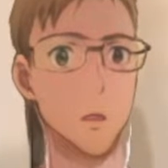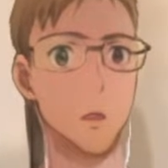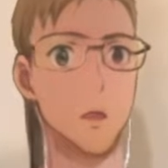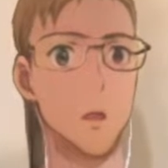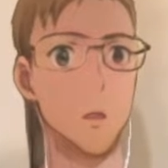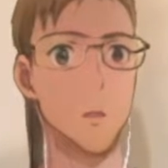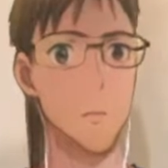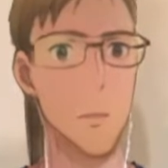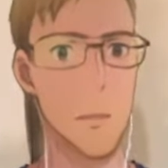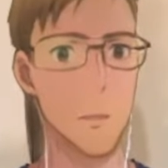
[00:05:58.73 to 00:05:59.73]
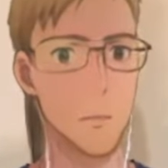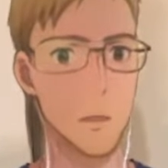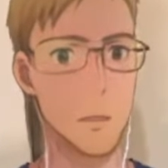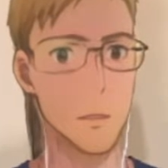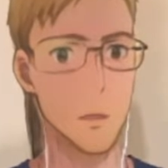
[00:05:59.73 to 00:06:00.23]
So
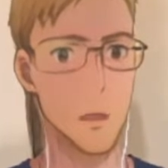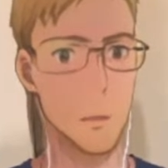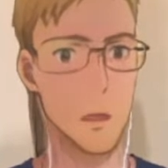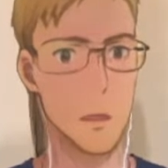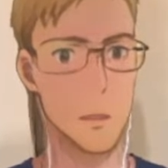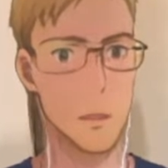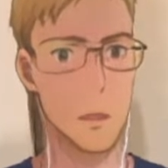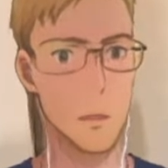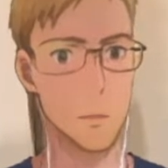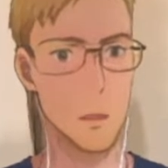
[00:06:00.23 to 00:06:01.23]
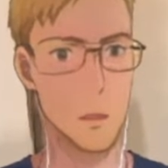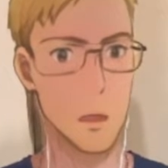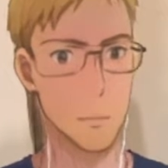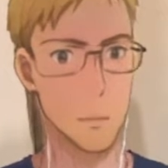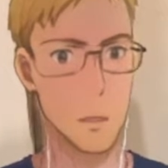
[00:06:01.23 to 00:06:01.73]
this we can see here, for
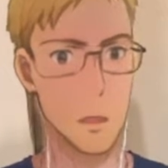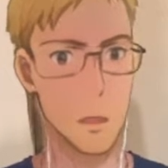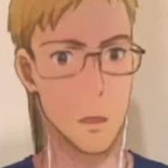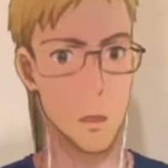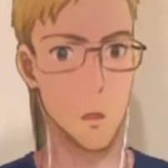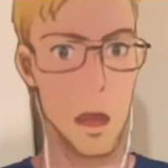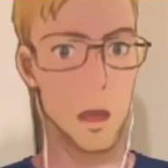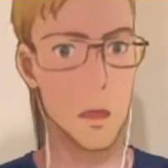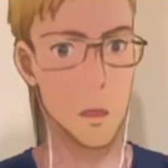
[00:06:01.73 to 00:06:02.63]
example, in Iraq,